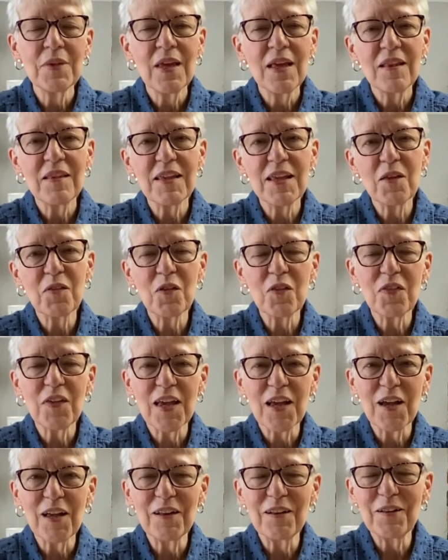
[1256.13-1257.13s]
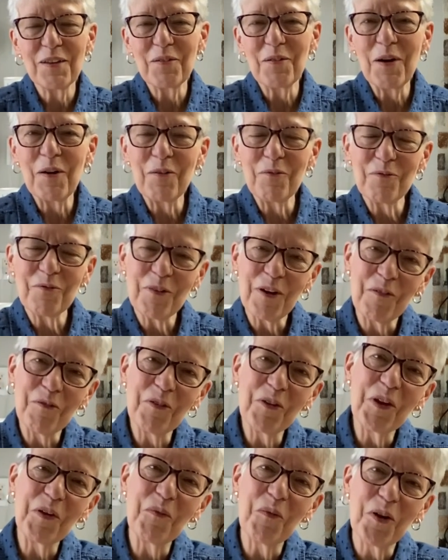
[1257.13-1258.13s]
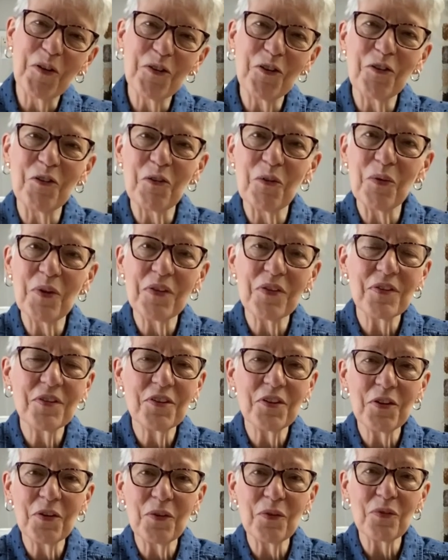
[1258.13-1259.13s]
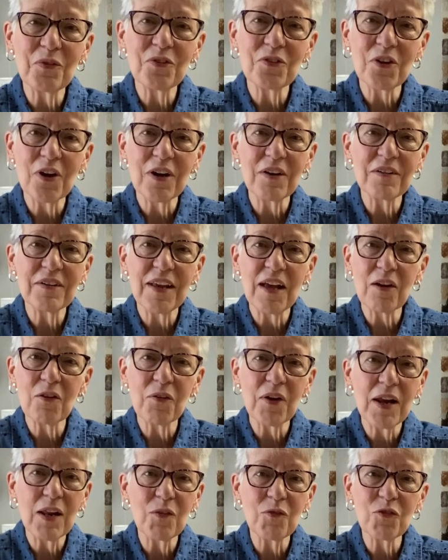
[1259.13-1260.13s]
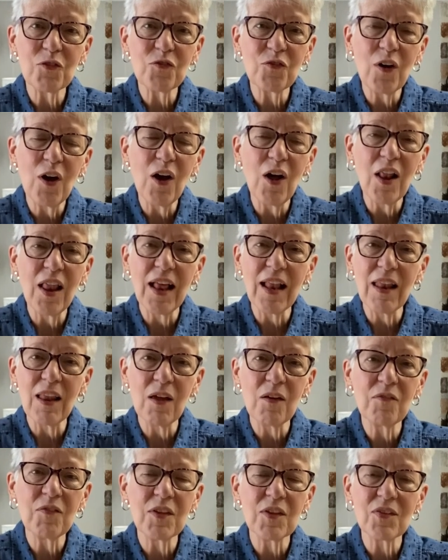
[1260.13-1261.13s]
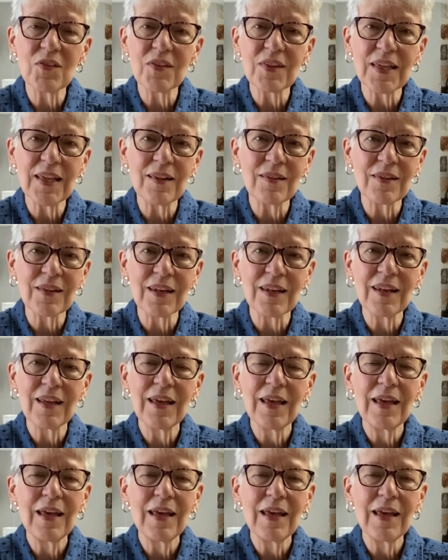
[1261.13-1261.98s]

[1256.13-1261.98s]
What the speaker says: The other thing I really want to do is to start decorating for fall. I love this season.